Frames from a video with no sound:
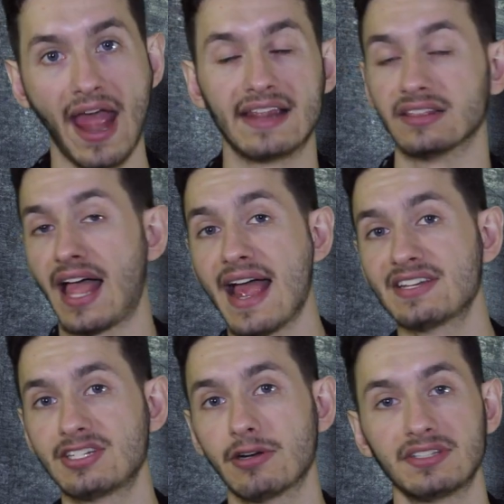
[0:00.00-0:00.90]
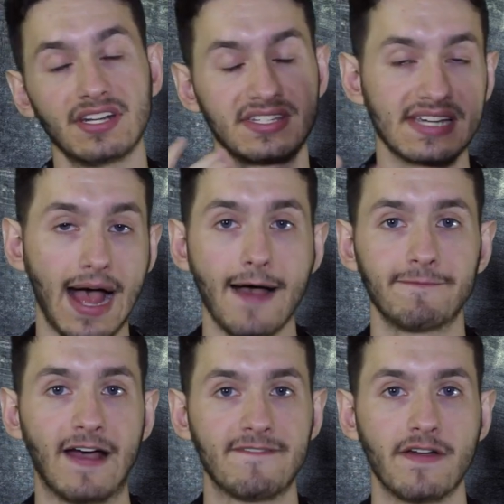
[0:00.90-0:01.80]
and last year I did a top
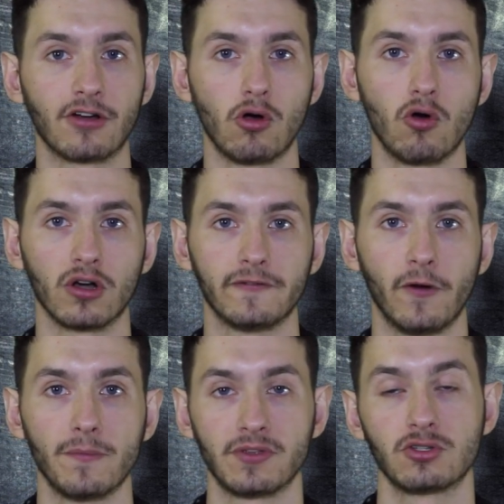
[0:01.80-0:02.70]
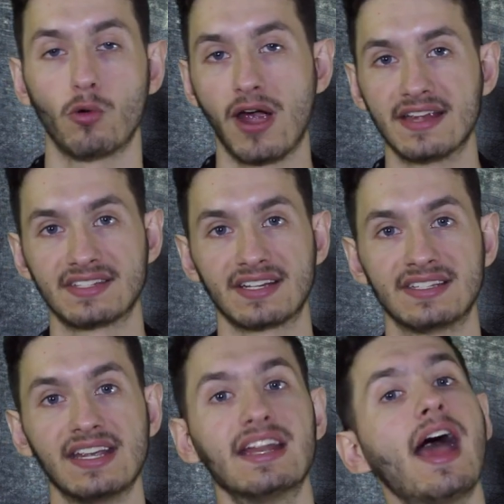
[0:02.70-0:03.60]
5 favorite horror films of
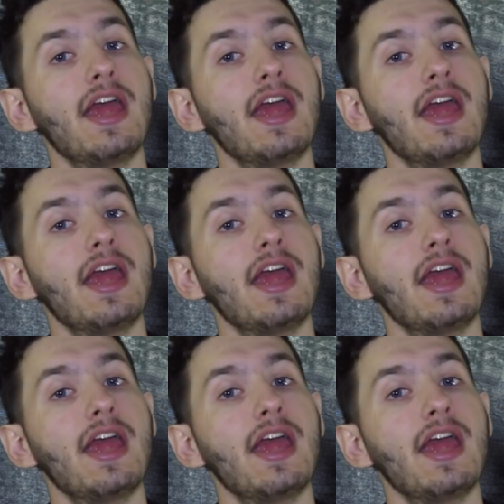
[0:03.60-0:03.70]
2016.